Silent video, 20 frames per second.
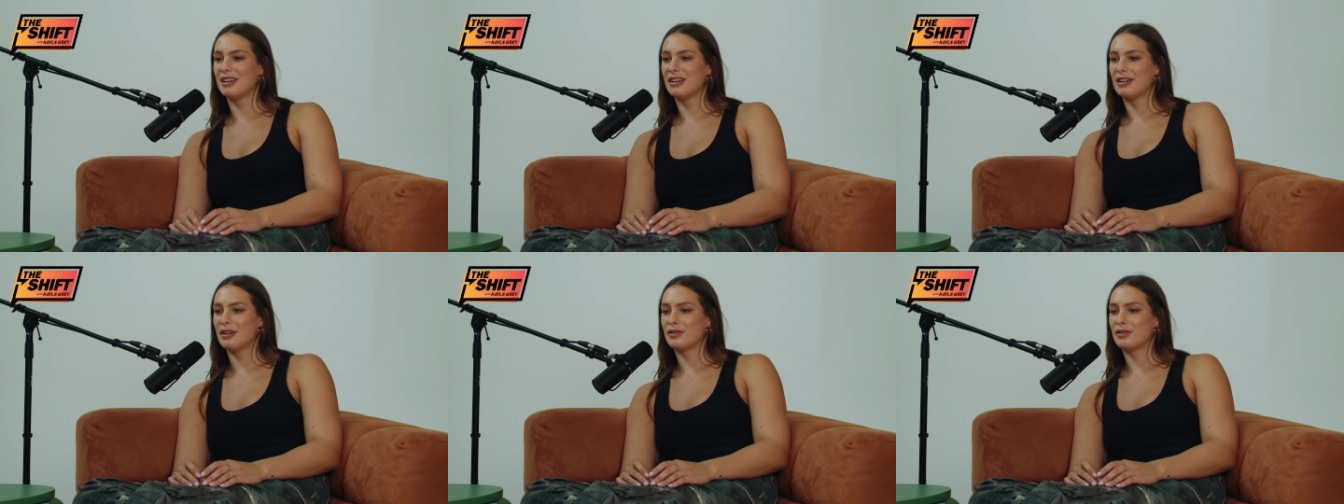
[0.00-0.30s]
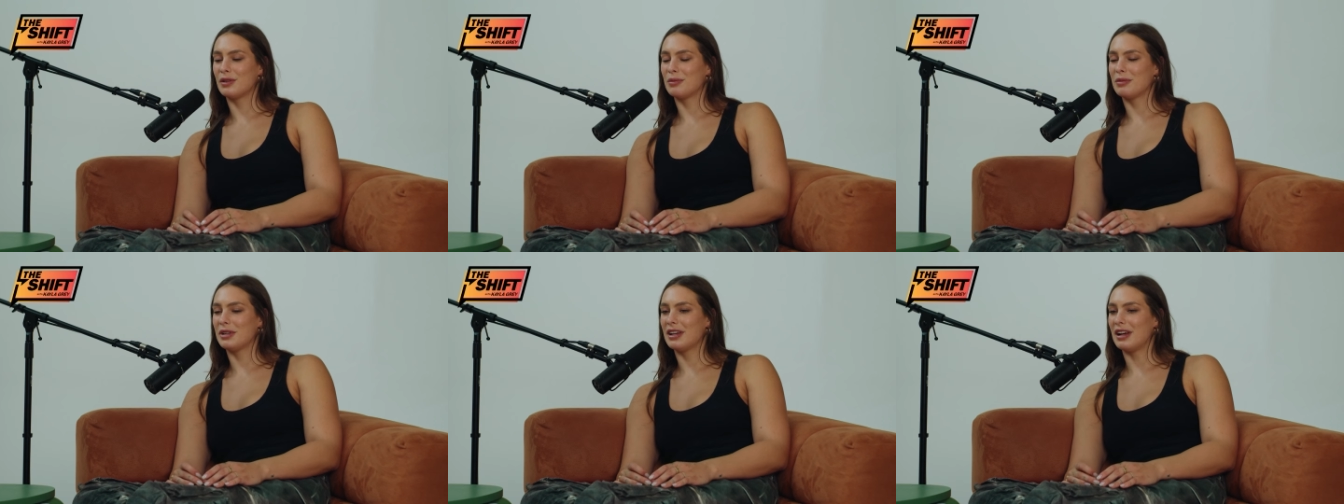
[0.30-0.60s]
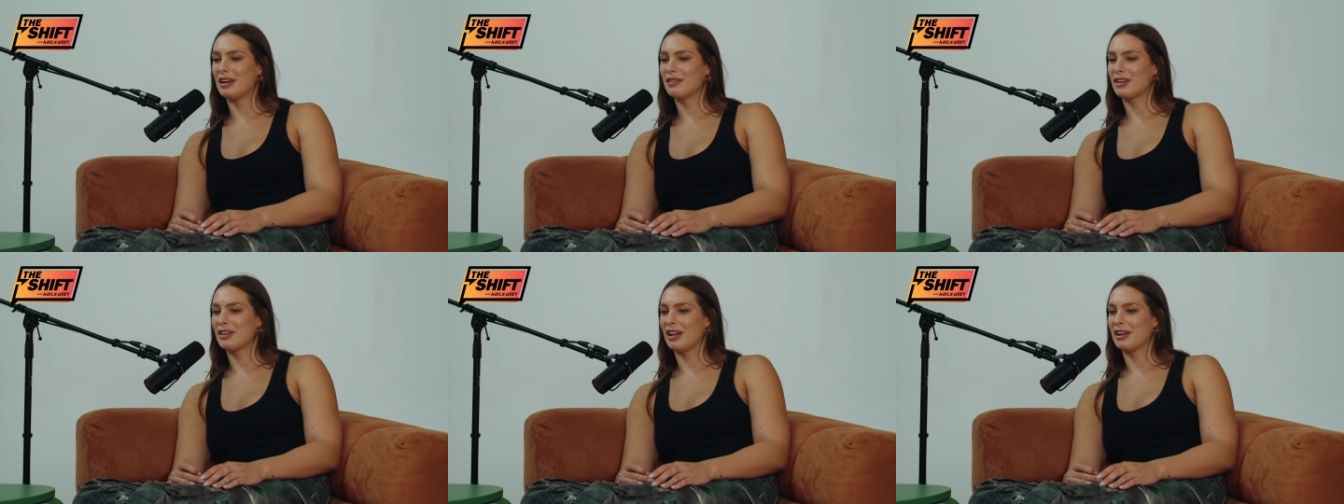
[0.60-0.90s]
for me,
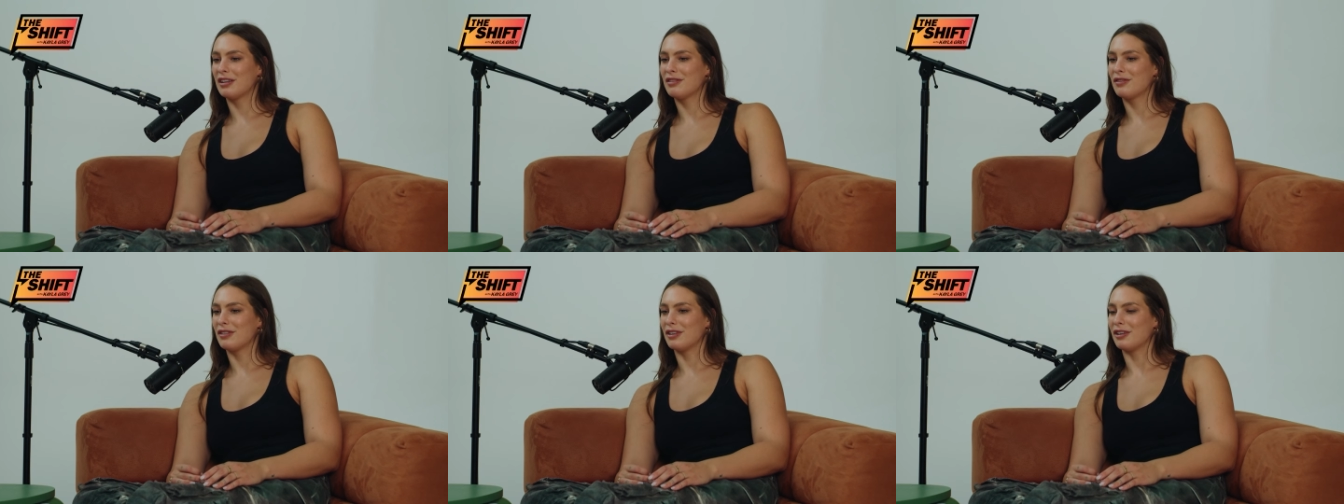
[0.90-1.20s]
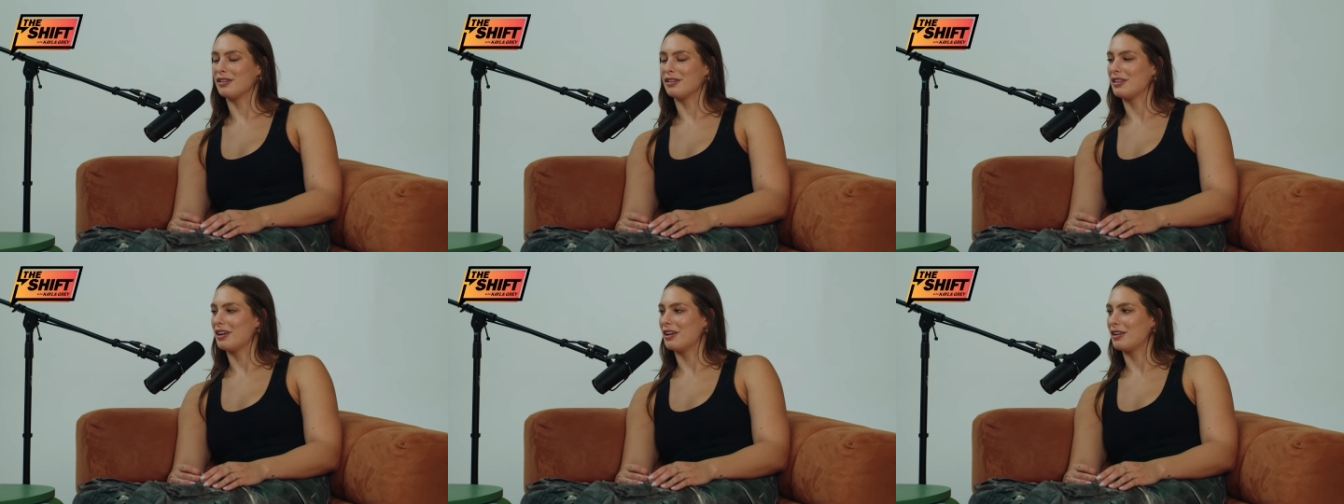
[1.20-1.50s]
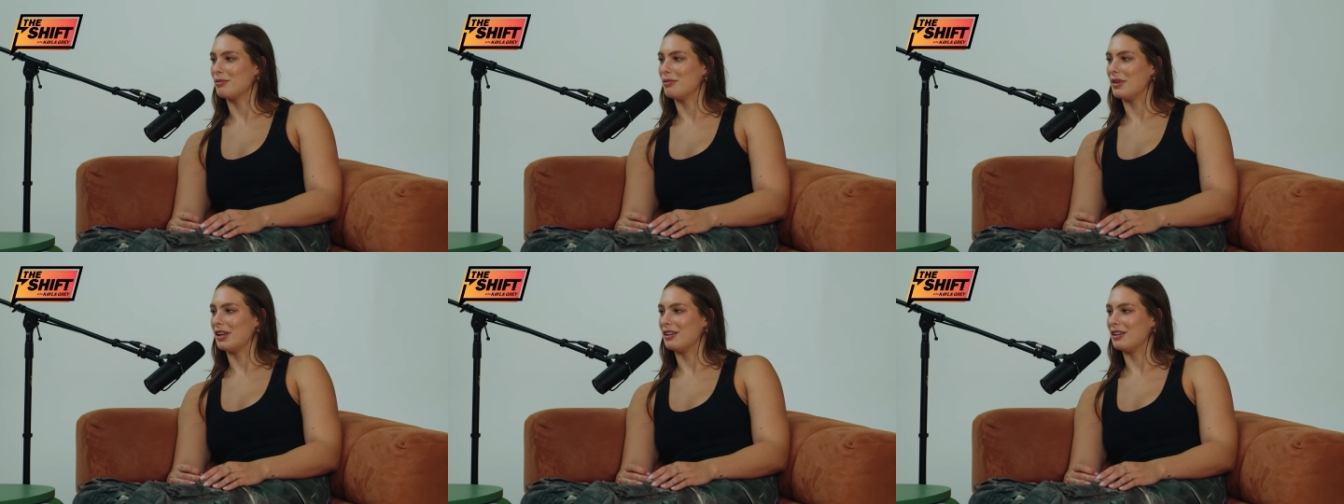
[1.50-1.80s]
I've kind of learned how
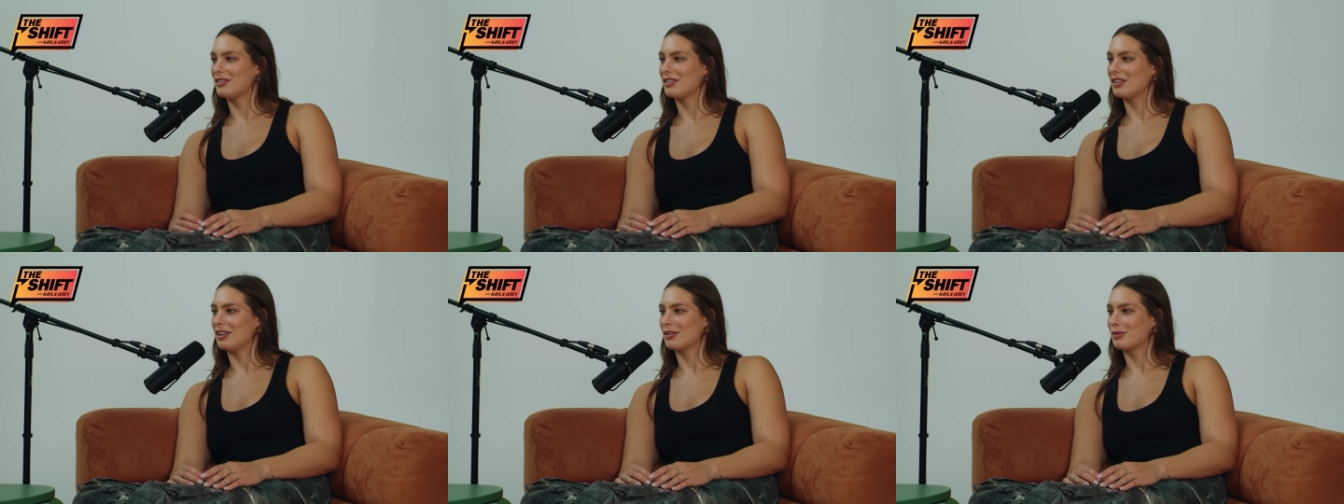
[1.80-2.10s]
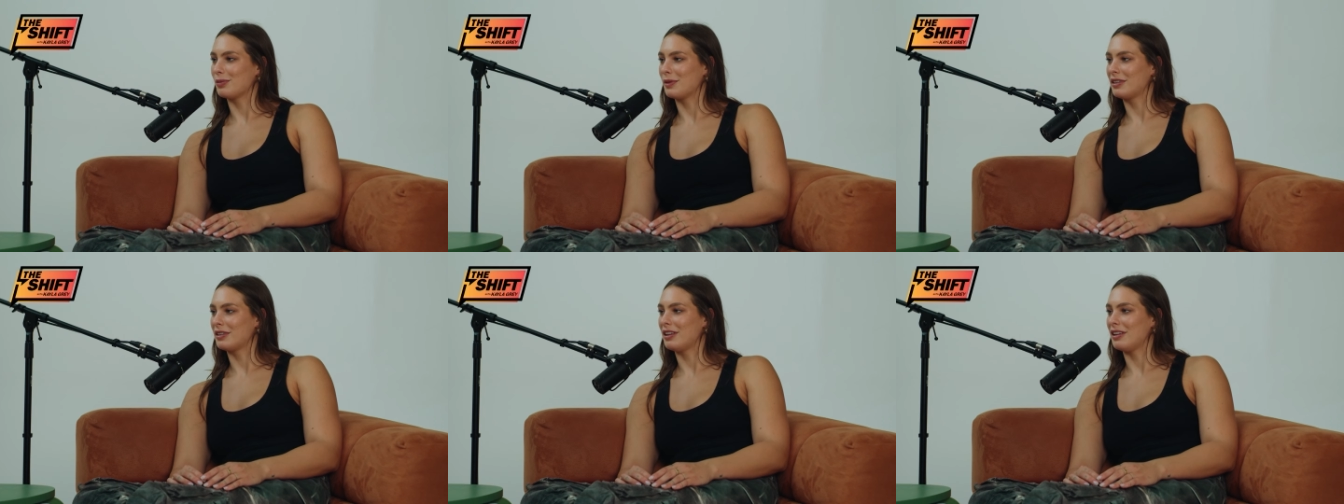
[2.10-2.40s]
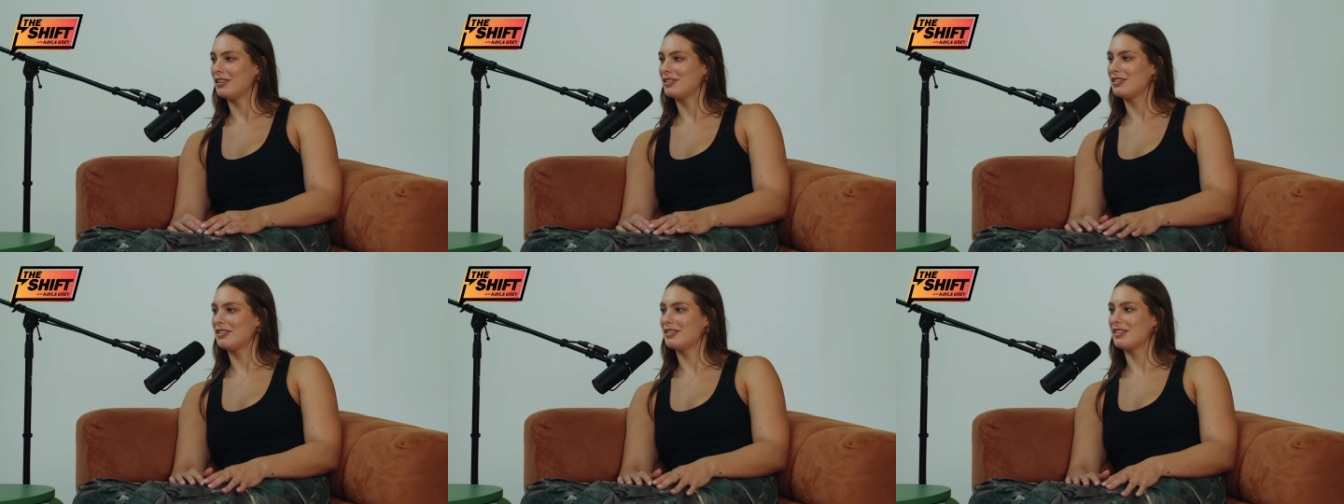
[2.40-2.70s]
to manage the
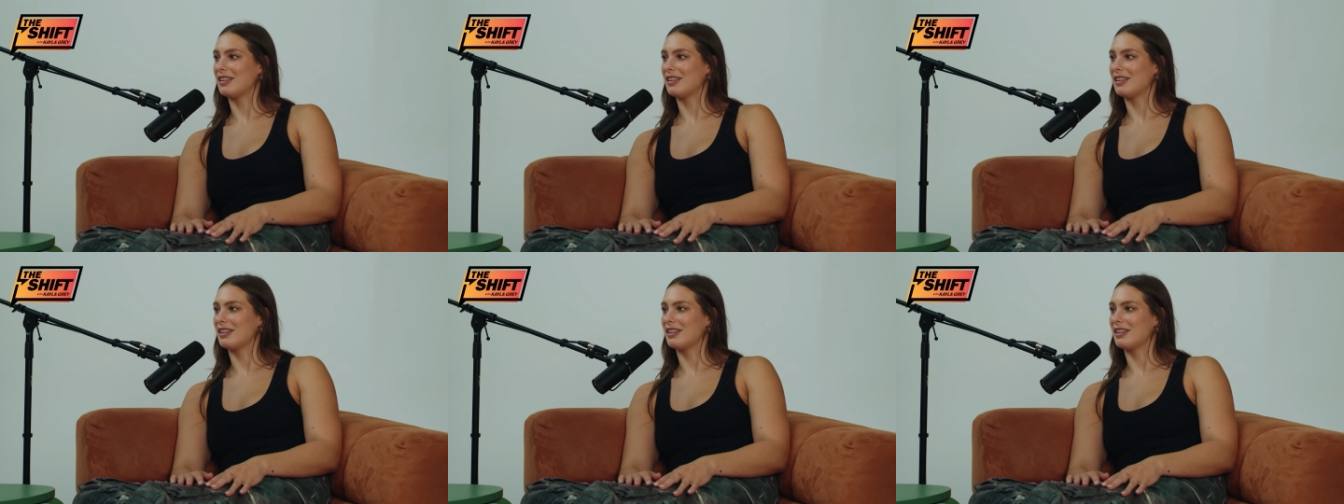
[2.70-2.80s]
expectations.